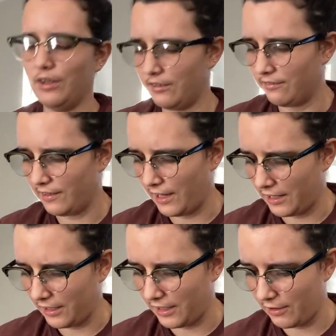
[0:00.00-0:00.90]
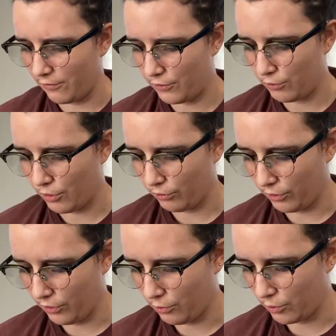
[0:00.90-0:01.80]
where it's like if you don't
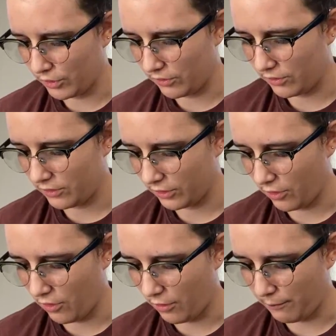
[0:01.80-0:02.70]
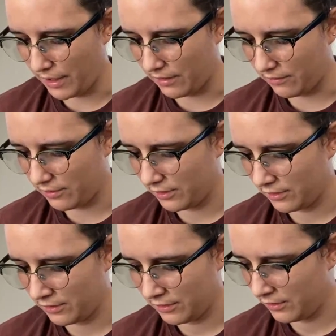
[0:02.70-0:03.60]
know what to comment
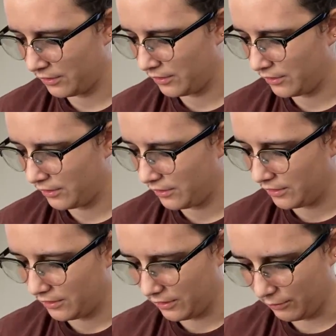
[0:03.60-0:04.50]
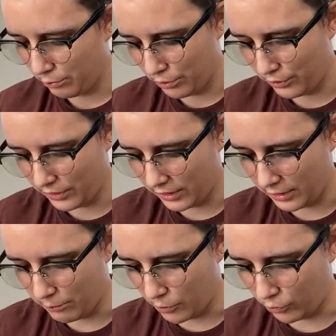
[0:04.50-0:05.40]
put an
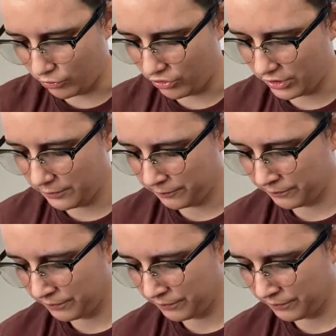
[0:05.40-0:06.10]
emoji